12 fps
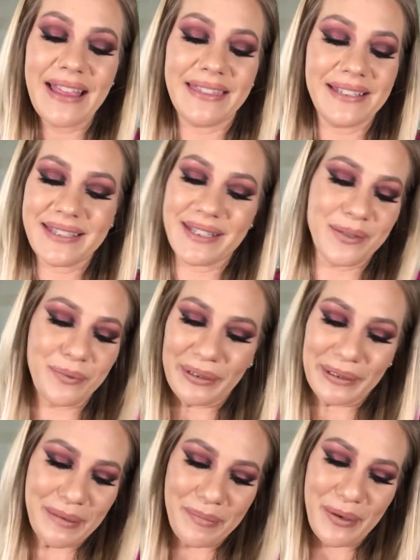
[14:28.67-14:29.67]
This is
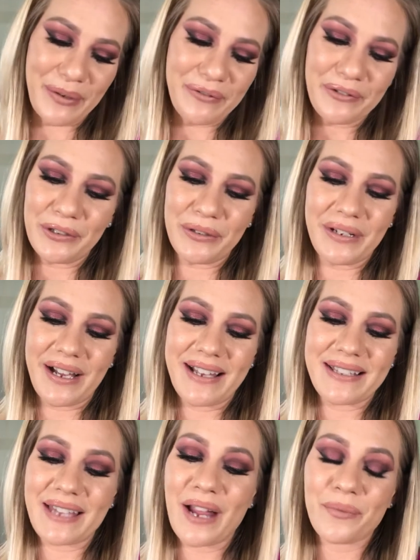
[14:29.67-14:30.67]
really beautiful, you
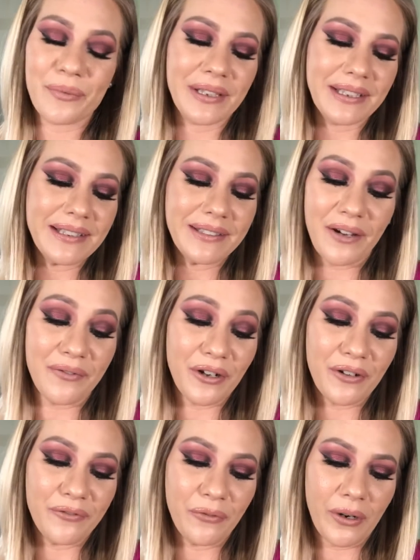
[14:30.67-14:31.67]
guys. I really love
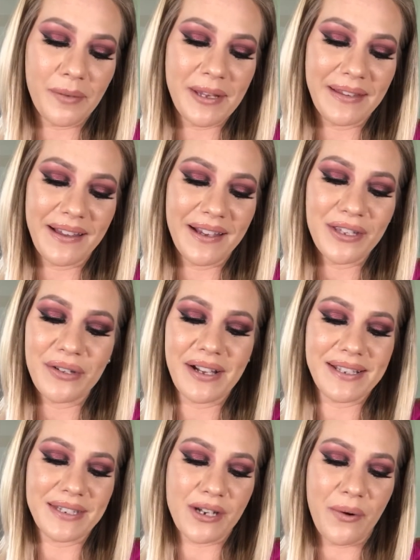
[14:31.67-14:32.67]
her formula. You
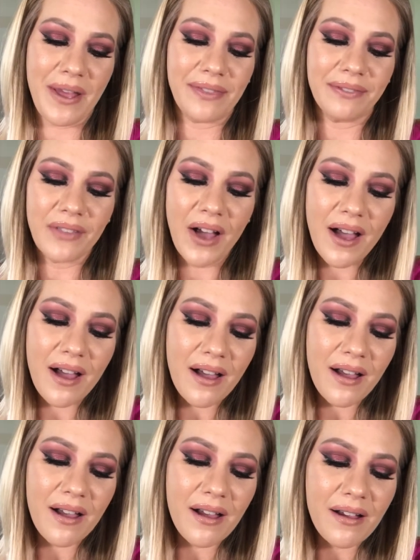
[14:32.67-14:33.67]
guys know I
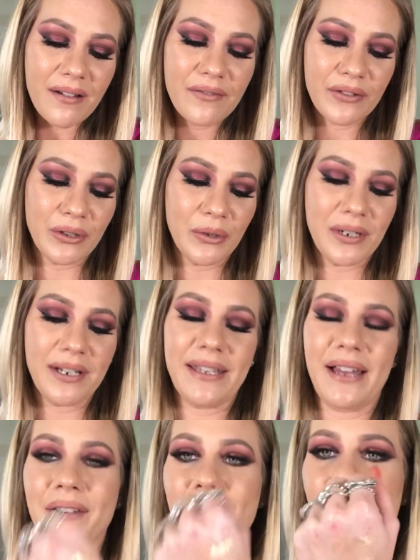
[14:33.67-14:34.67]
love Laura
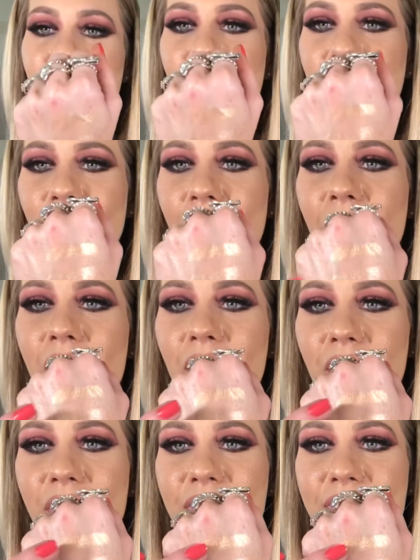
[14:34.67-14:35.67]
Geller
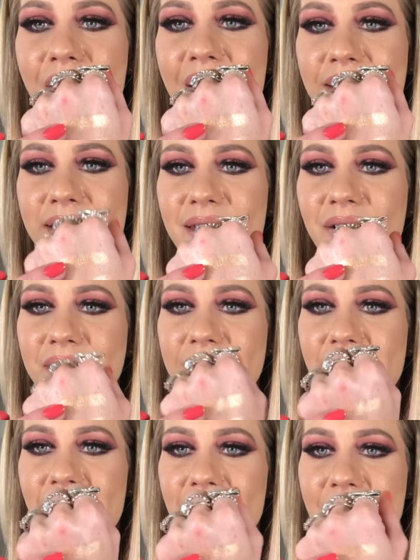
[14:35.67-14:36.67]
overall. That's
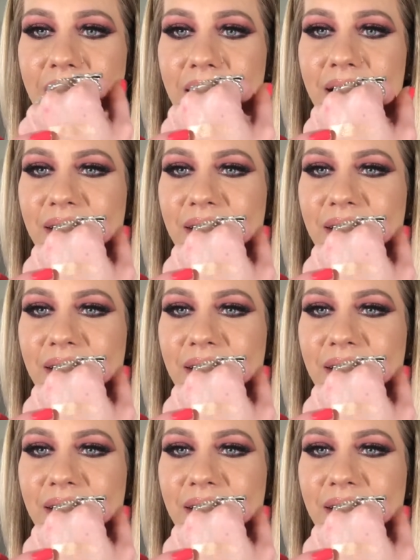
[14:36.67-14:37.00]
Gilded Honey.